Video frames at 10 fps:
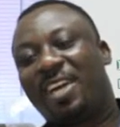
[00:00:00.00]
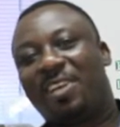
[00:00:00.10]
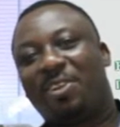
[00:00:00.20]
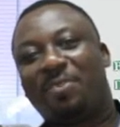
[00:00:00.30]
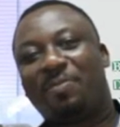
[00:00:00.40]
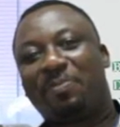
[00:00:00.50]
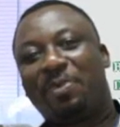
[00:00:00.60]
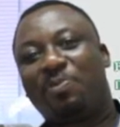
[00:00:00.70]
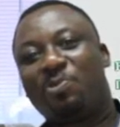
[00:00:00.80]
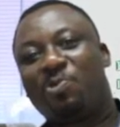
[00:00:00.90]
I love
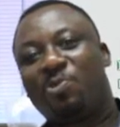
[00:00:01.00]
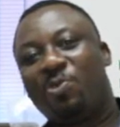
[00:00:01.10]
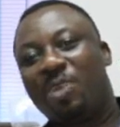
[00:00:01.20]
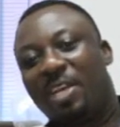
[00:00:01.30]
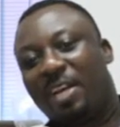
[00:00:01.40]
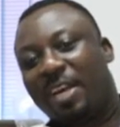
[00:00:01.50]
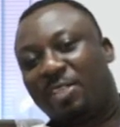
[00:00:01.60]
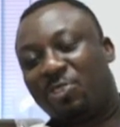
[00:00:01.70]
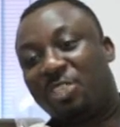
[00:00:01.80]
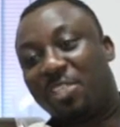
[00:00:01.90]
people who
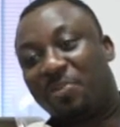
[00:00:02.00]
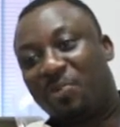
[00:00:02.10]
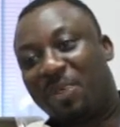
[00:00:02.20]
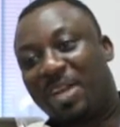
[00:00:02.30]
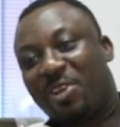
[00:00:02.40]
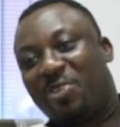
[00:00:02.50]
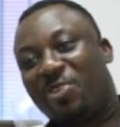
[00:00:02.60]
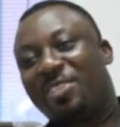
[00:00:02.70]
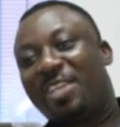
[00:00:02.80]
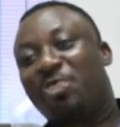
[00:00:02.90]
like to take the bull by their
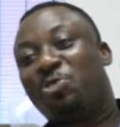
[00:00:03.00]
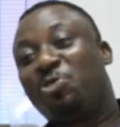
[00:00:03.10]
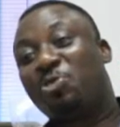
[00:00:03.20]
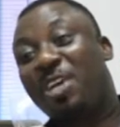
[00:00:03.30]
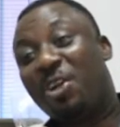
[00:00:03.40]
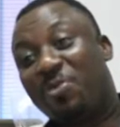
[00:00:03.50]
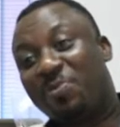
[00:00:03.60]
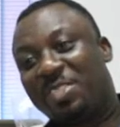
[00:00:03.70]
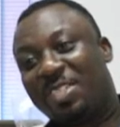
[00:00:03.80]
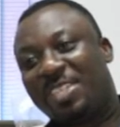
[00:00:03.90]
horns and to do their
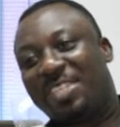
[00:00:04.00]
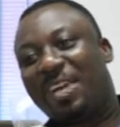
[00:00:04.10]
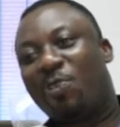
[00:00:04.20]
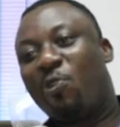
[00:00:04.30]
own businesses.